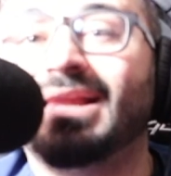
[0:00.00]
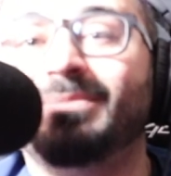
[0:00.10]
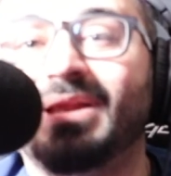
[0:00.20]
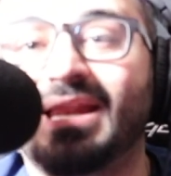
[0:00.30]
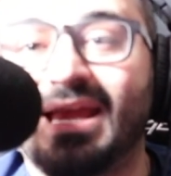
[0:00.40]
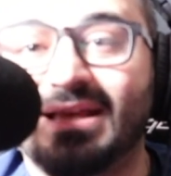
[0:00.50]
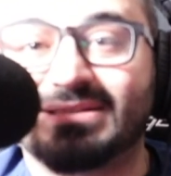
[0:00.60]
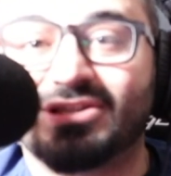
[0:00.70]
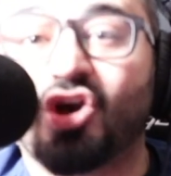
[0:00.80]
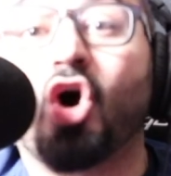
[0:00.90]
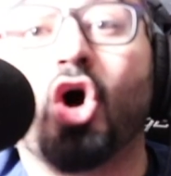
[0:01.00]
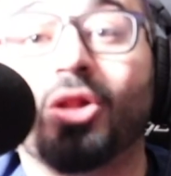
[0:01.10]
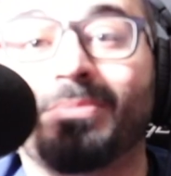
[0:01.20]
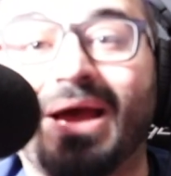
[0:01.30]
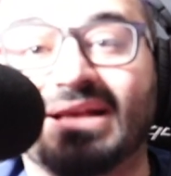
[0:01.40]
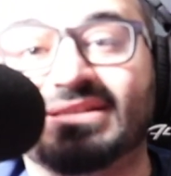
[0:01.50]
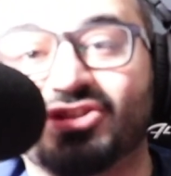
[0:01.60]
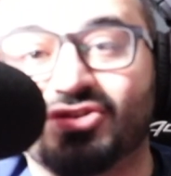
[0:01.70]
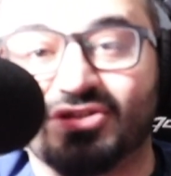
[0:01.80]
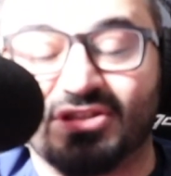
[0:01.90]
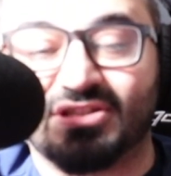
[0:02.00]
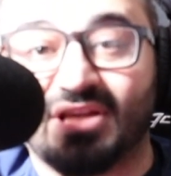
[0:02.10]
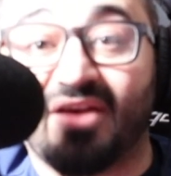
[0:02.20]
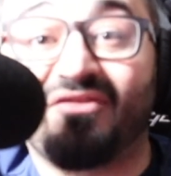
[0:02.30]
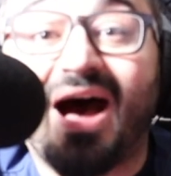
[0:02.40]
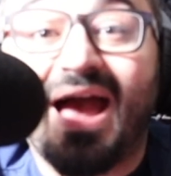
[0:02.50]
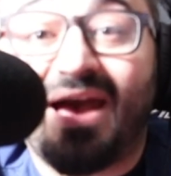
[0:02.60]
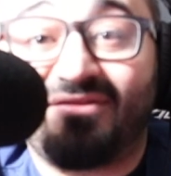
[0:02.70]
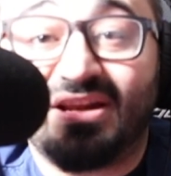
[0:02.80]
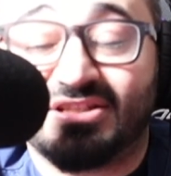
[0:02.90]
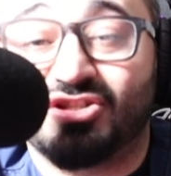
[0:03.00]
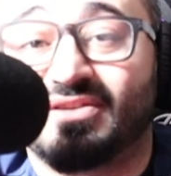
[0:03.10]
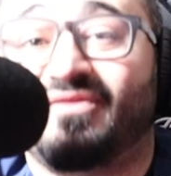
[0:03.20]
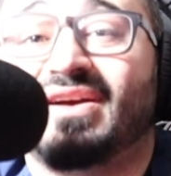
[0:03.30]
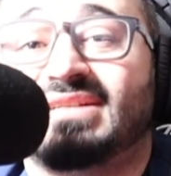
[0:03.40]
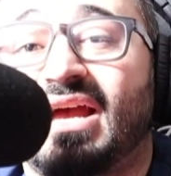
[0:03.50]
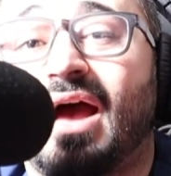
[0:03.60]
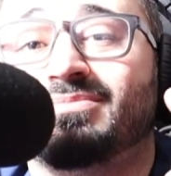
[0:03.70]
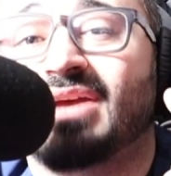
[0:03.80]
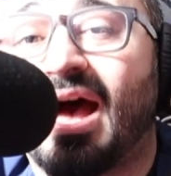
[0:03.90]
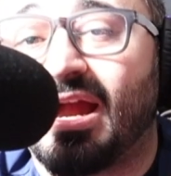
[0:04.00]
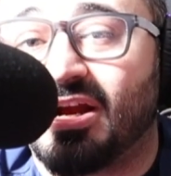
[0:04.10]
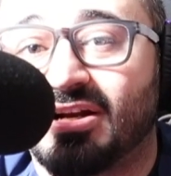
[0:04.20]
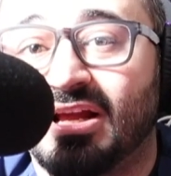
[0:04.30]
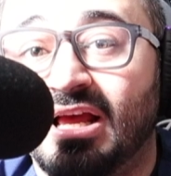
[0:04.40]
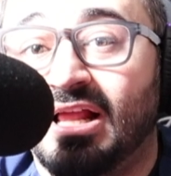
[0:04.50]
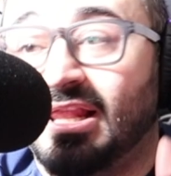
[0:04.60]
eliminate all my excuses. If I have an excuse, if I say I'm tired,